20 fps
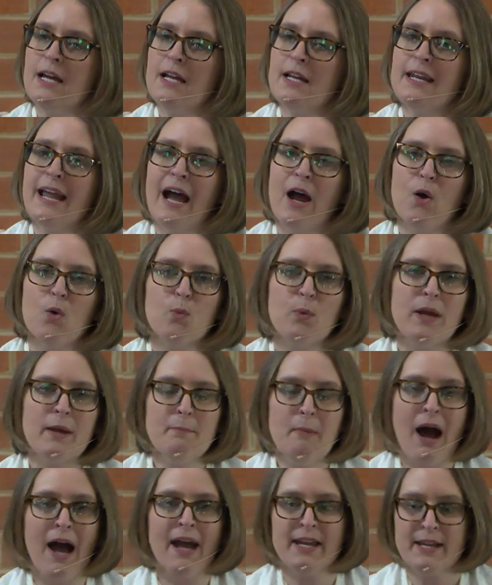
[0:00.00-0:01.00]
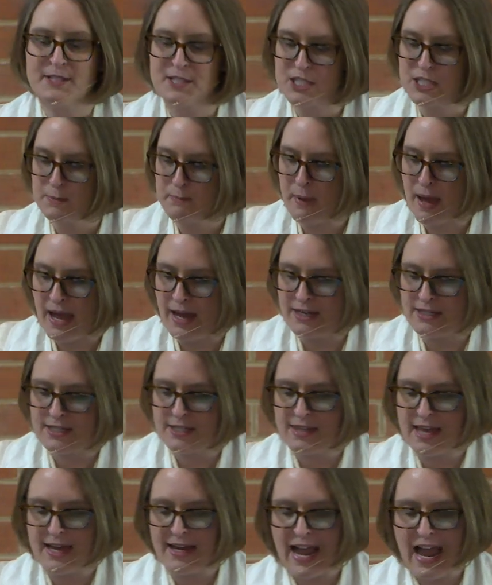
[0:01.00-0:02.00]
Now, we might expect
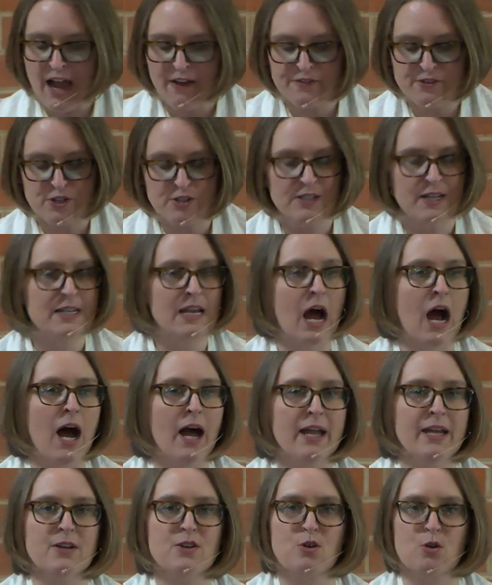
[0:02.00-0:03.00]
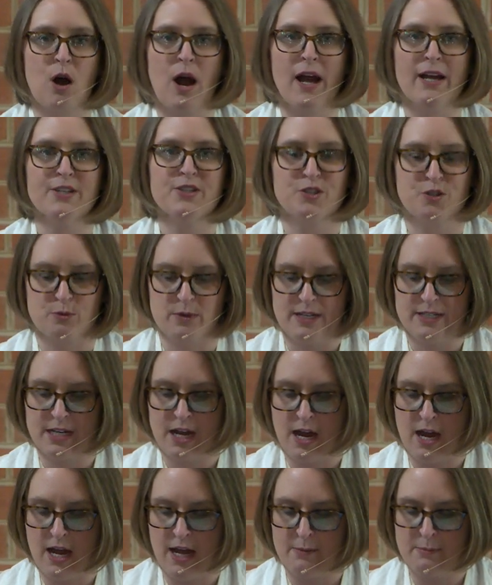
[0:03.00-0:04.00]
that after denying Christ three
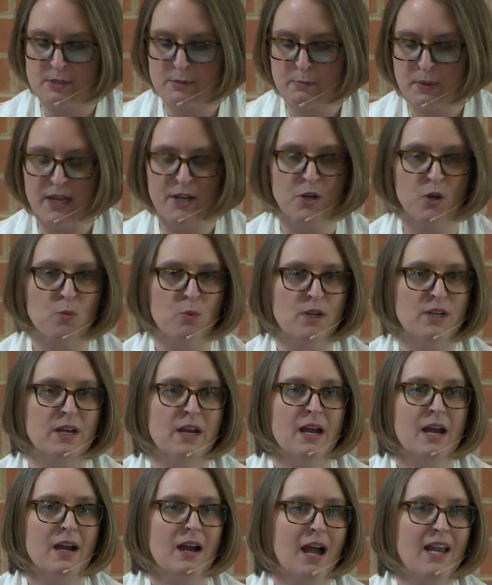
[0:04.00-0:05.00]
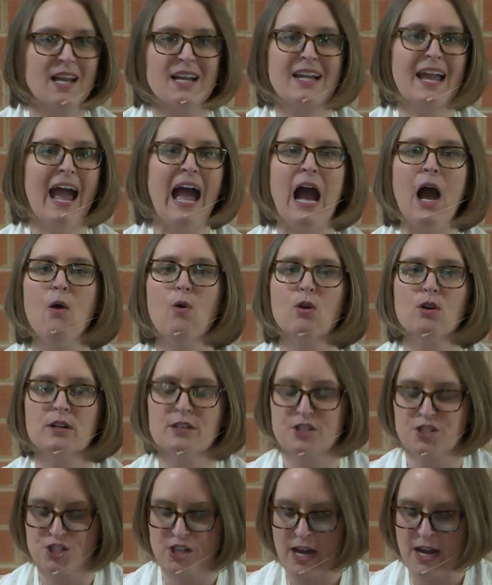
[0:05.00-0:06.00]
times, Peter would kind of cower
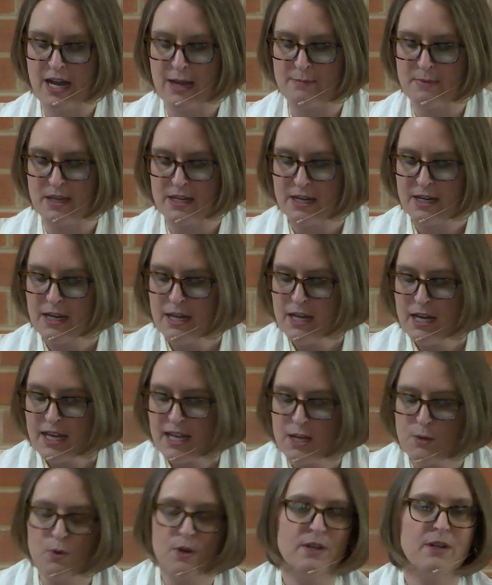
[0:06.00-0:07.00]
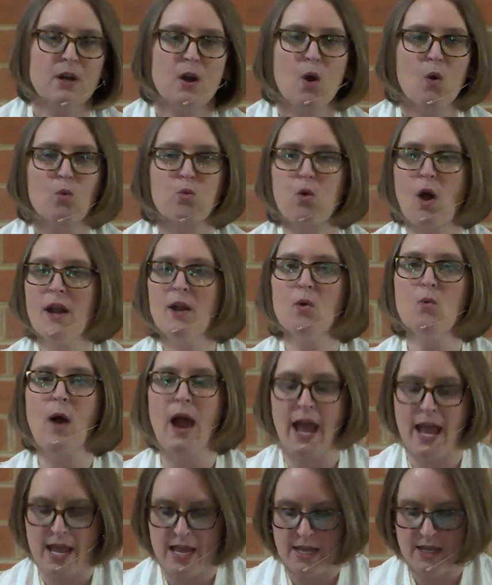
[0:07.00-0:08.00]
in shame, that he would run
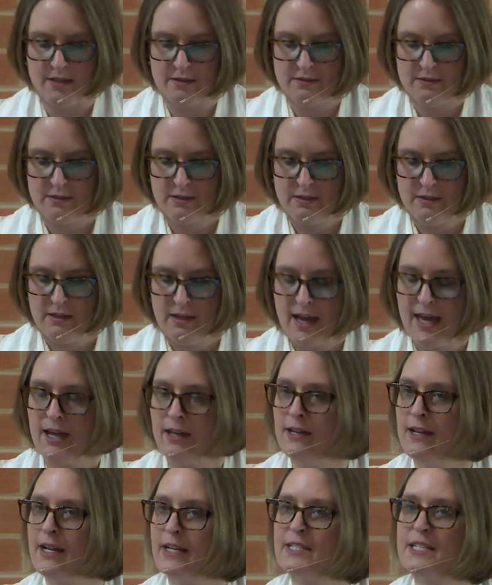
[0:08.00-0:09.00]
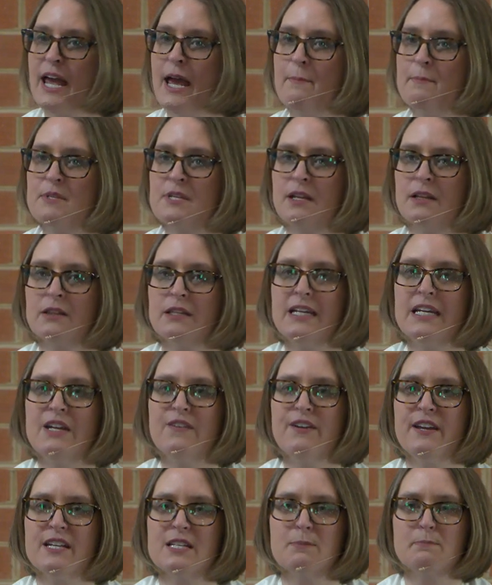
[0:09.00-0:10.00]
away in an attempt to
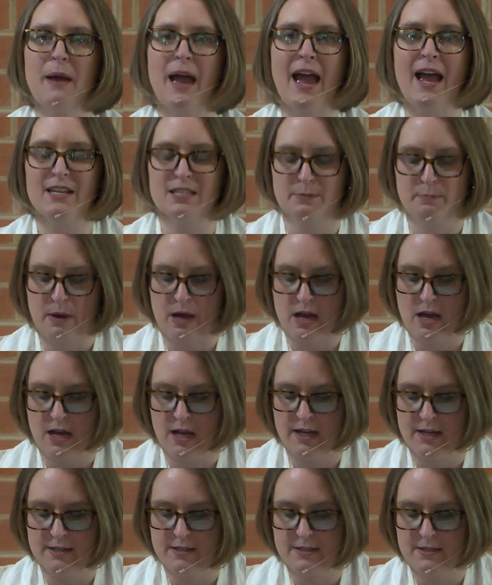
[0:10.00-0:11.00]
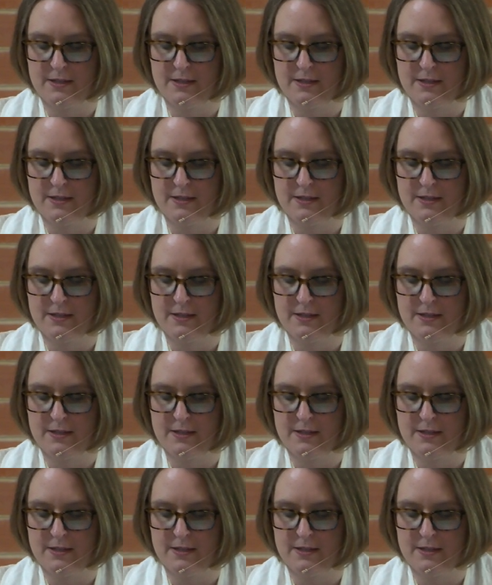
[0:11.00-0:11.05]
leave his past behind.